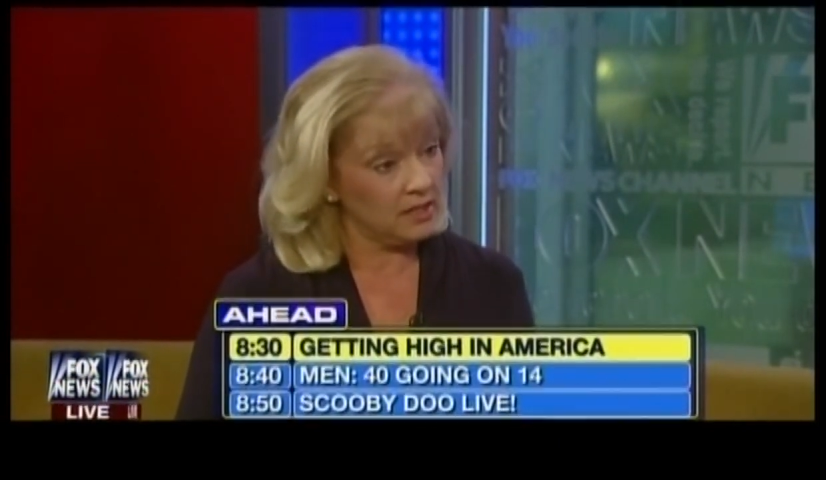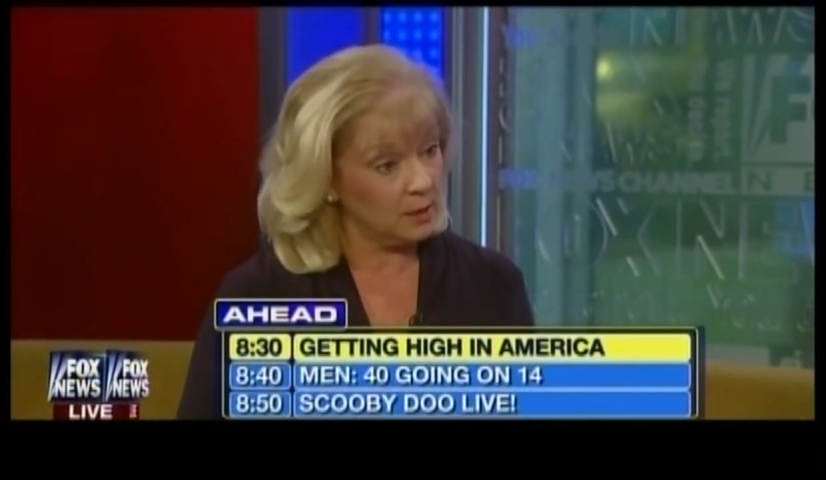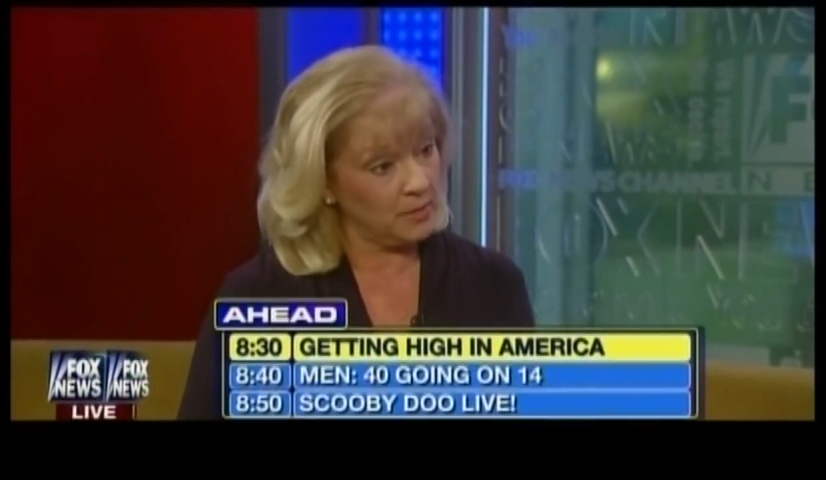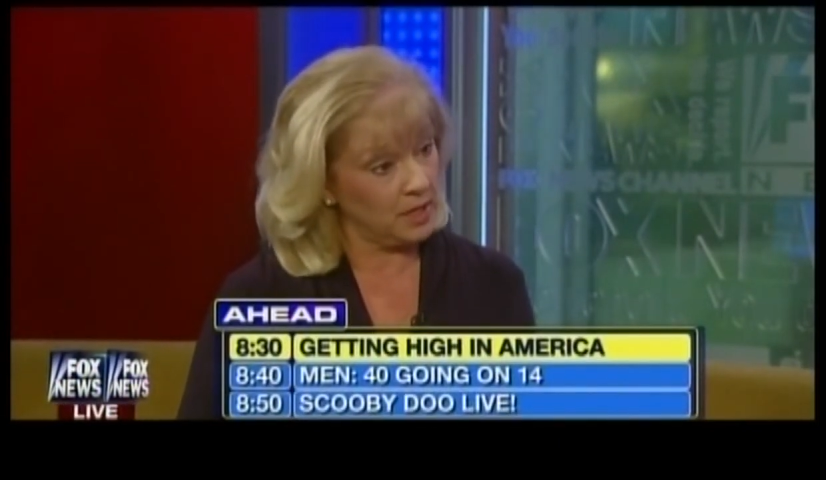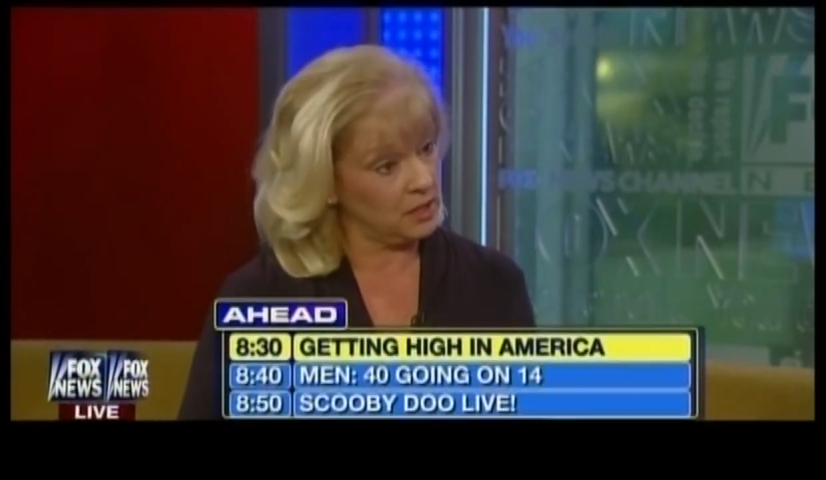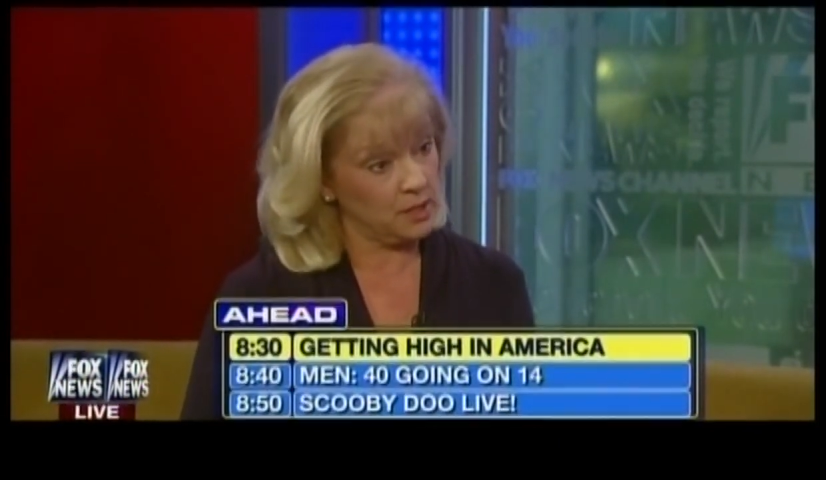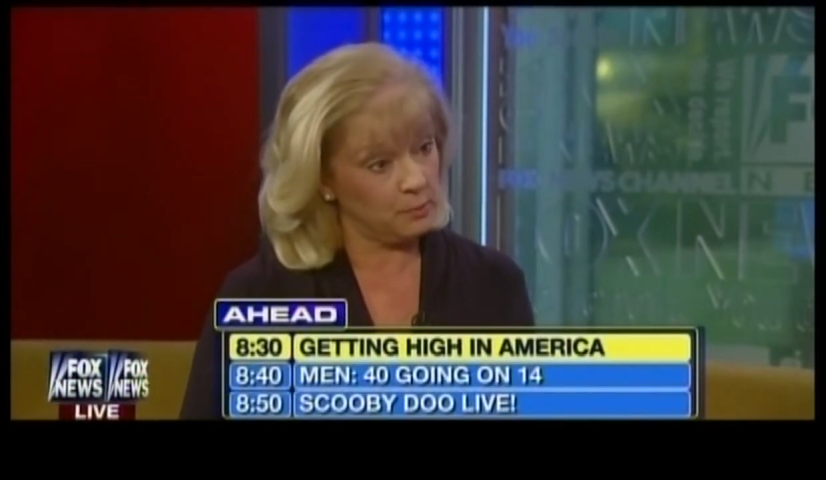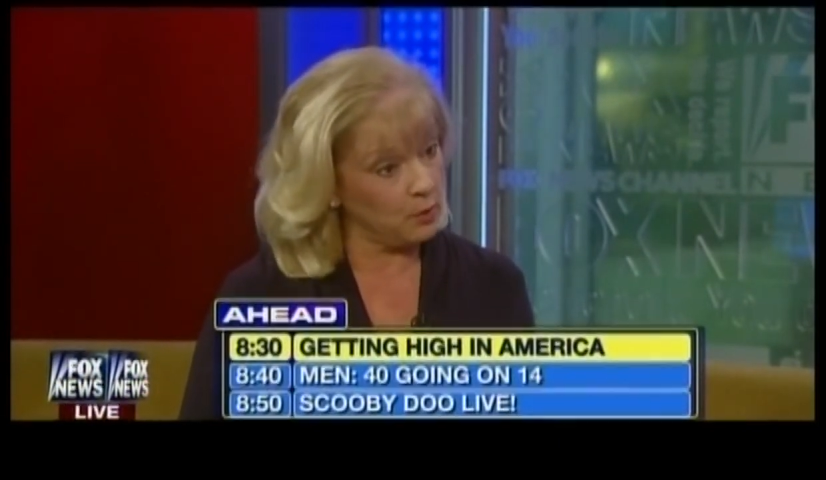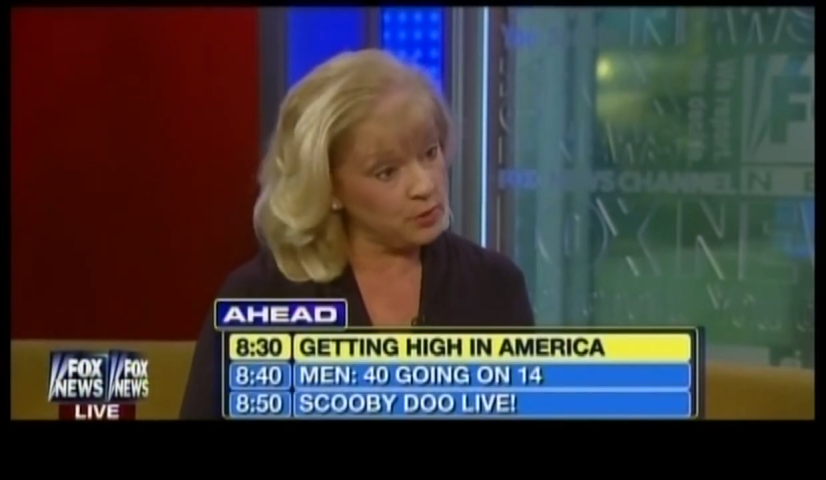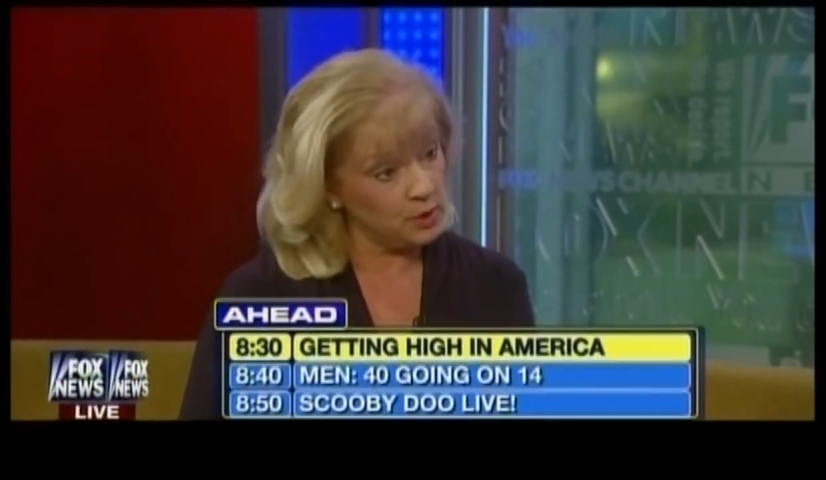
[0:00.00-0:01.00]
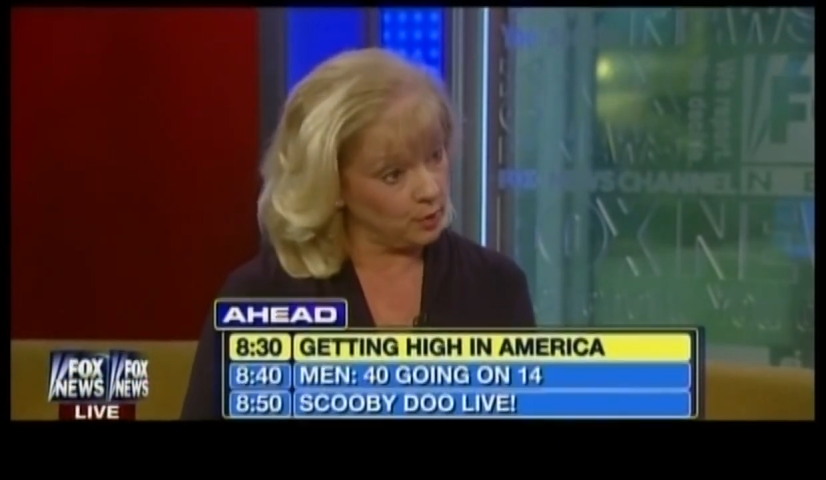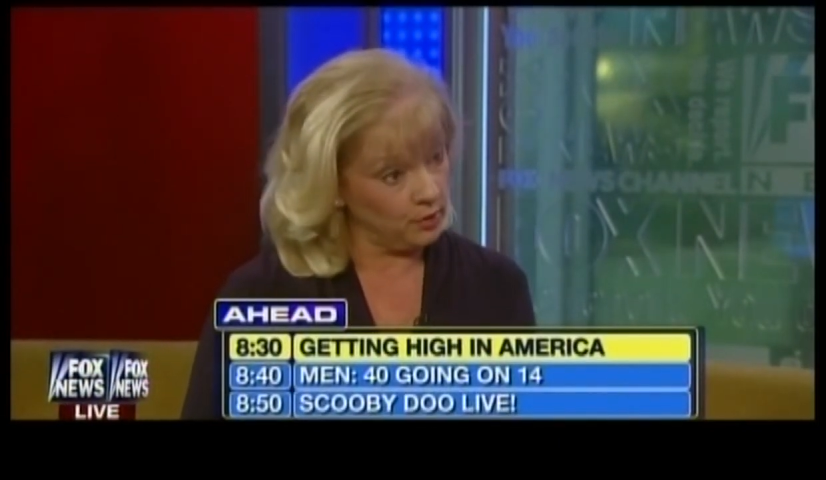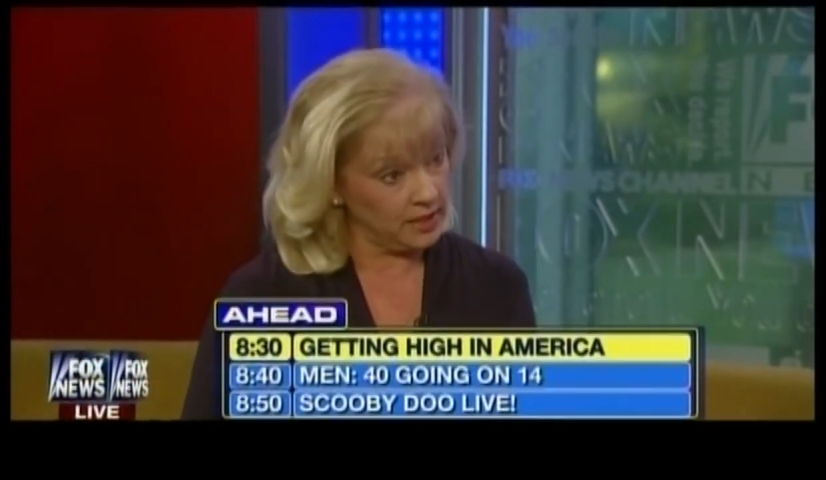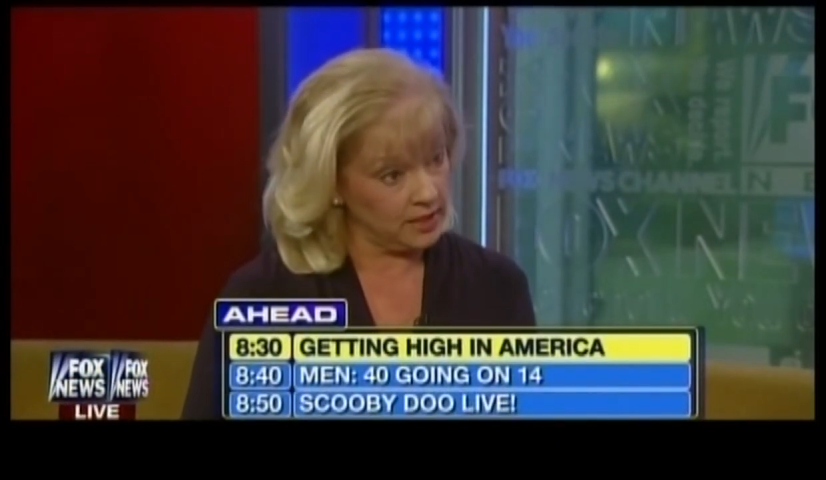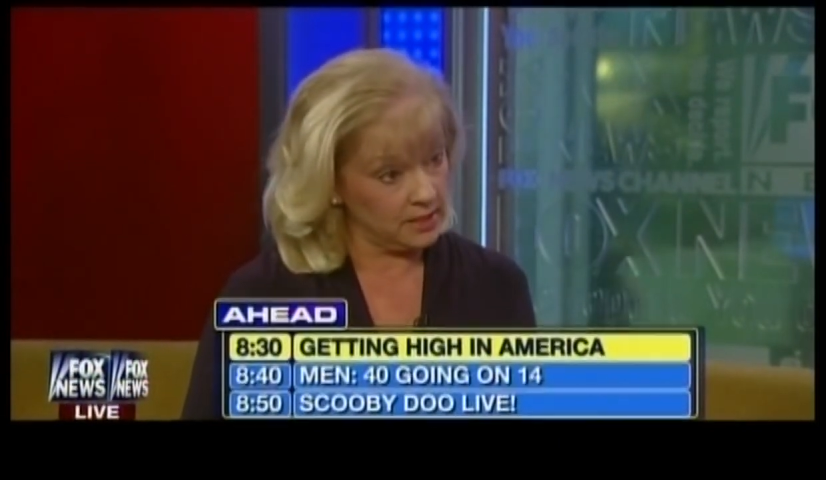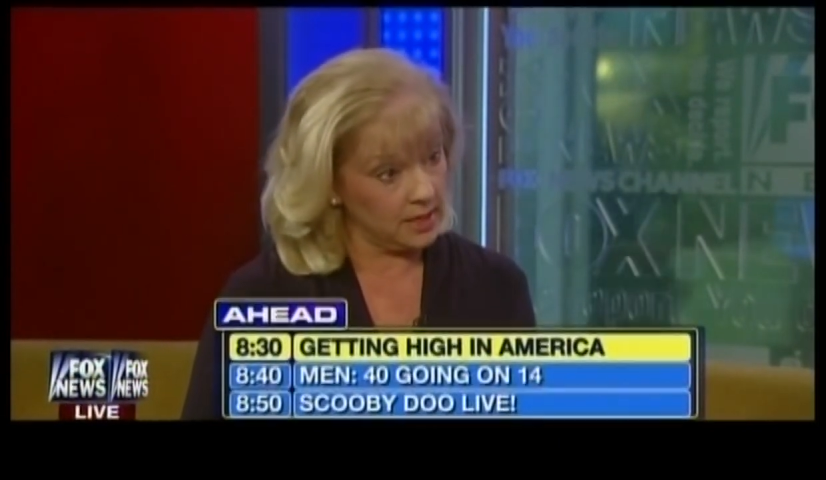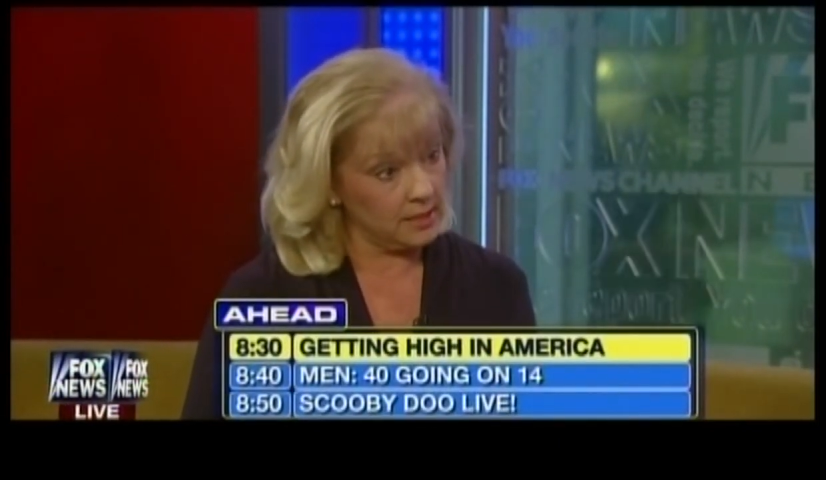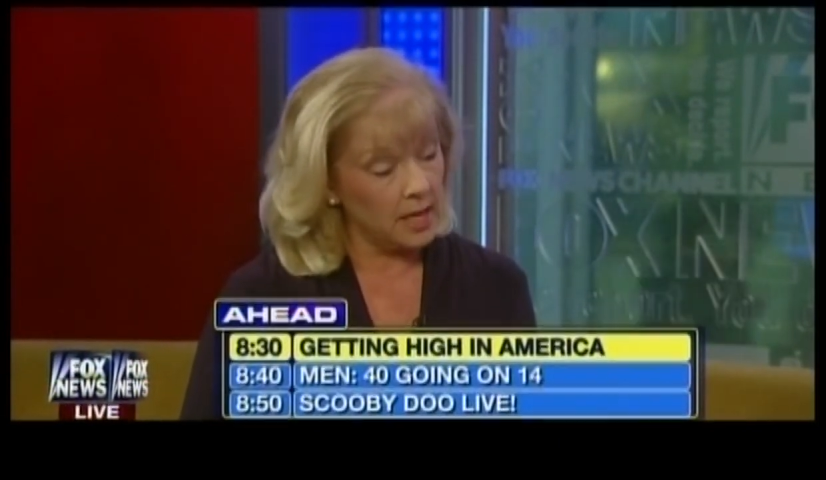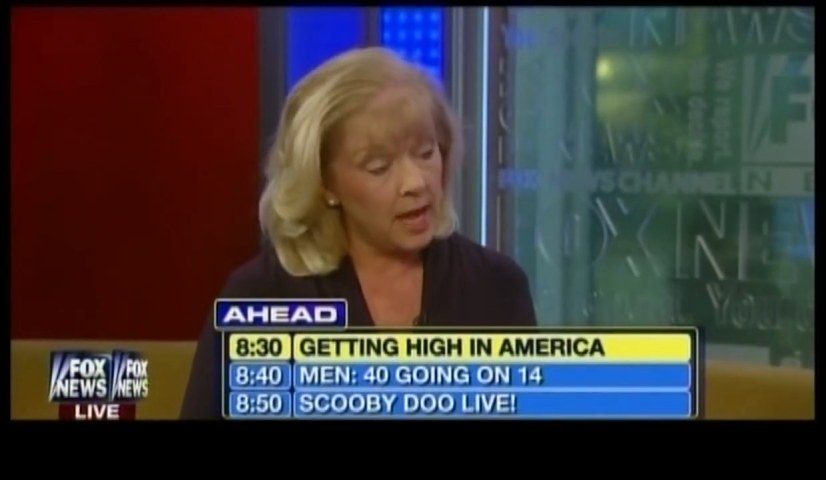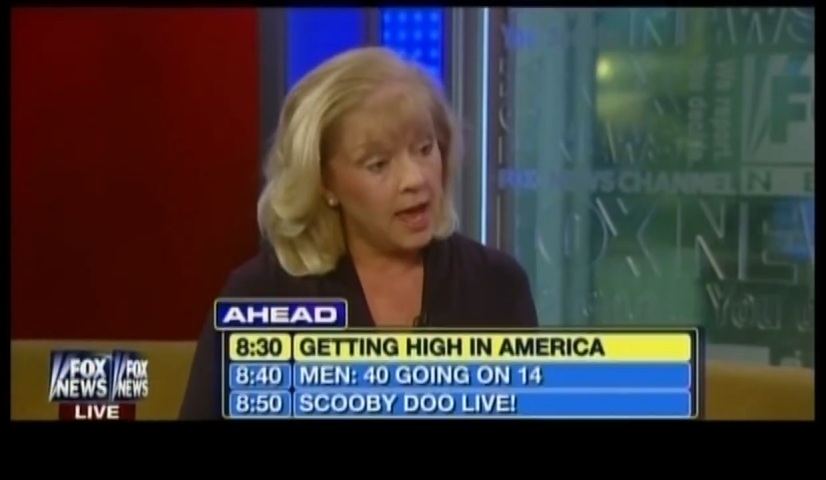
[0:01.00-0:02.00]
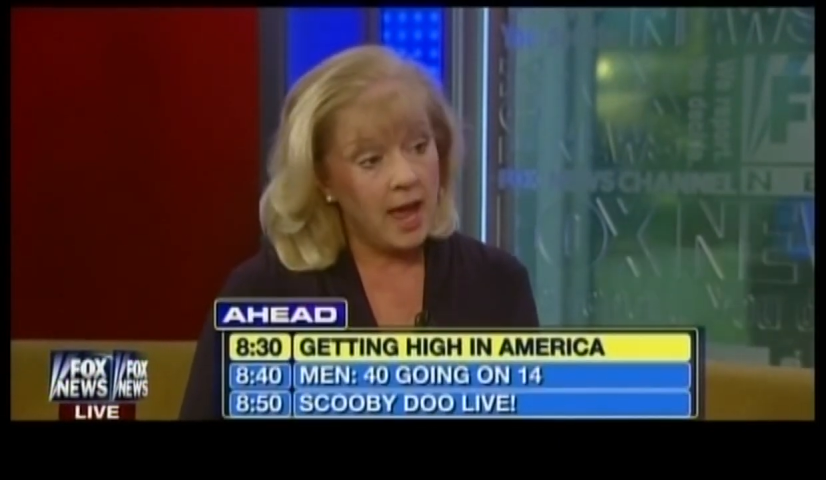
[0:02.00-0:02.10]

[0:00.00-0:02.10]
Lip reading: as something disposable these days.